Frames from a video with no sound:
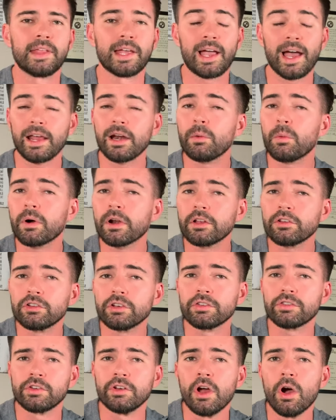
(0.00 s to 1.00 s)
kind of want to
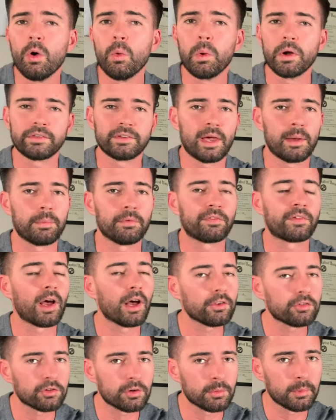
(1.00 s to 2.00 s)
just know what type of
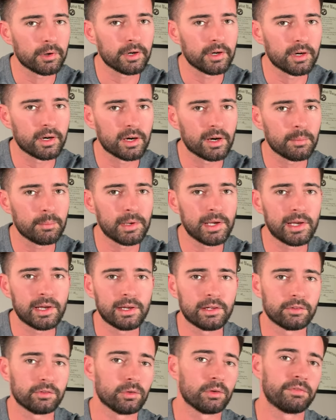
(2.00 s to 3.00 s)
customer you're going to be.
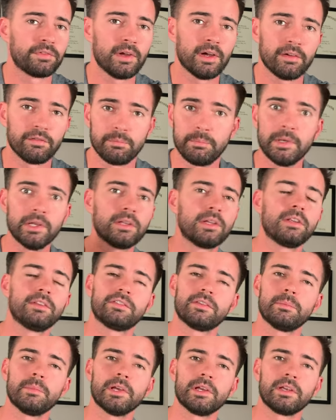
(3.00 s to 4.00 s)
And so if you have millions
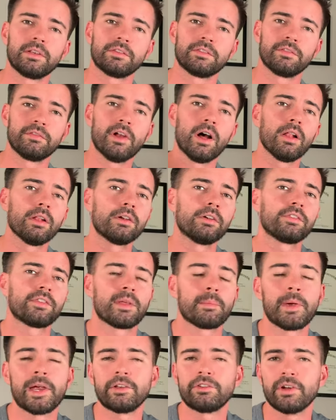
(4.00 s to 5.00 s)
and millions of dollars, they
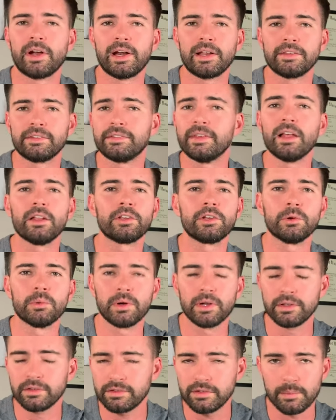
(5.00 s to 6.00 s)
may try to sell you
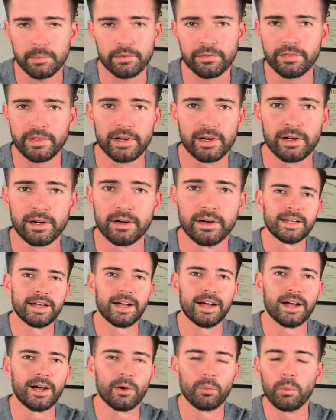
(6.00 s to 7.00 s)
on some of their
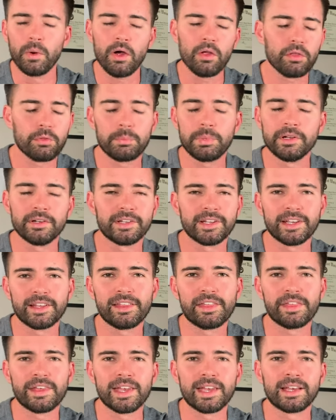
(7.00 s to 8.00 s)
wealth building
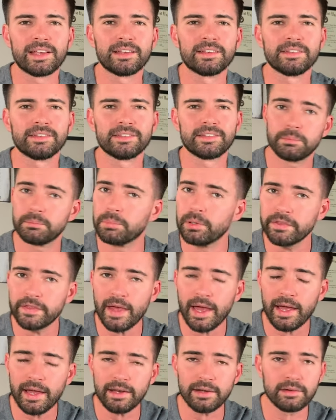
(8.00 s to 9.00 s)
things. Put
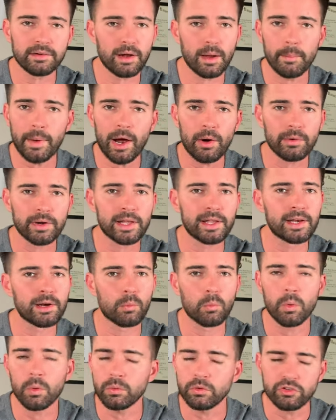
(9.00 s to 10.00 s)
that amount in. It
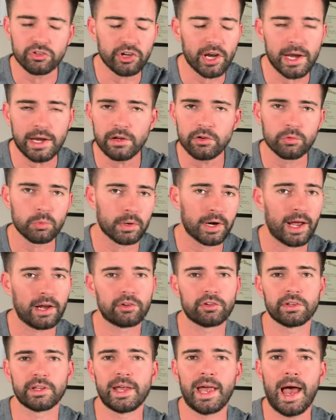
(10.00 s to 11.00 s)
won't change what
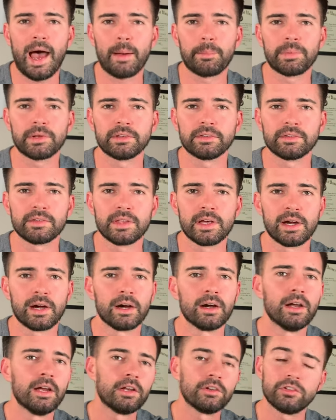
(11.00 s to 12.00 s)
actually happens
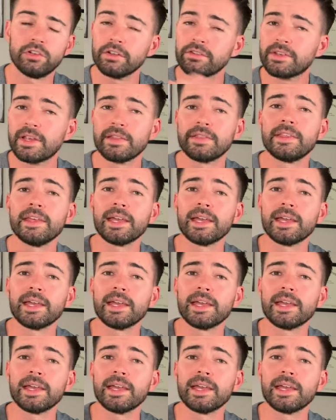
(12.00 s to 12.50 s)
there. Just get the